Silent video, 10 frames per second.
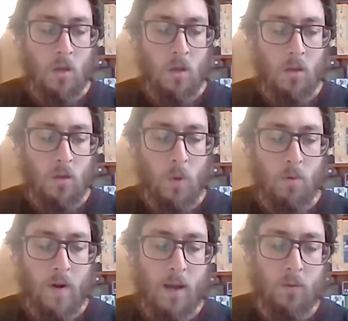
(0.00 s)
We were
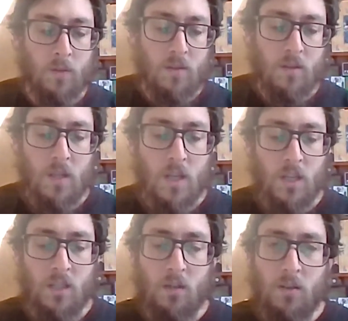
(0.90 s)
out,
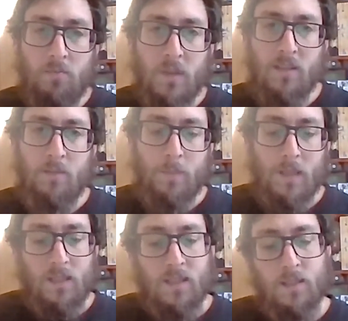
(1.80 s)
so it must have been
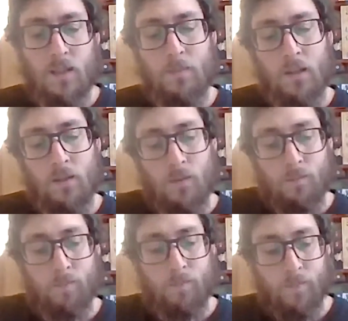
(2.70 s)
summer.
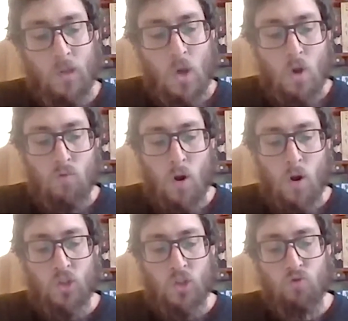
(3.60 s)

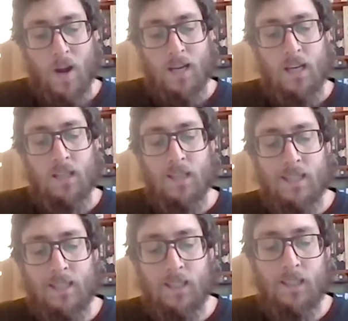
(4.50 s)
Rocks ready to
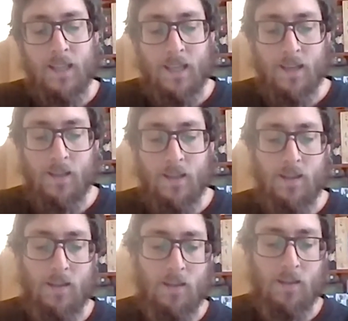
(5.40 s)
scull the
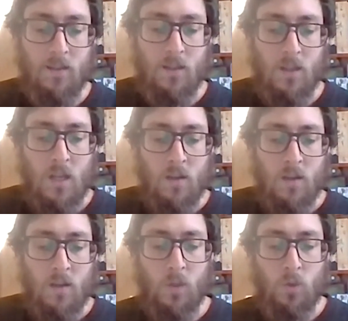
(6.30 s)
other,
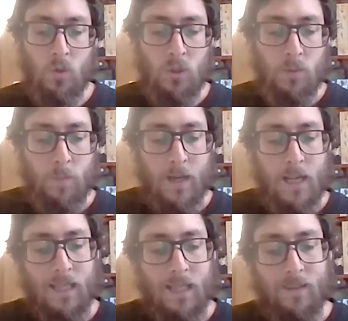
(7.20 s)
fueled by
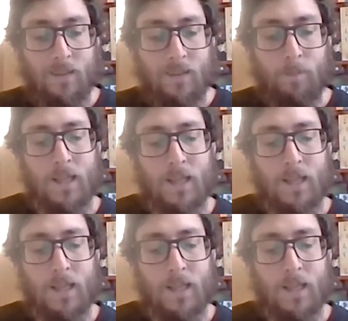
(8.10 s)
love-blind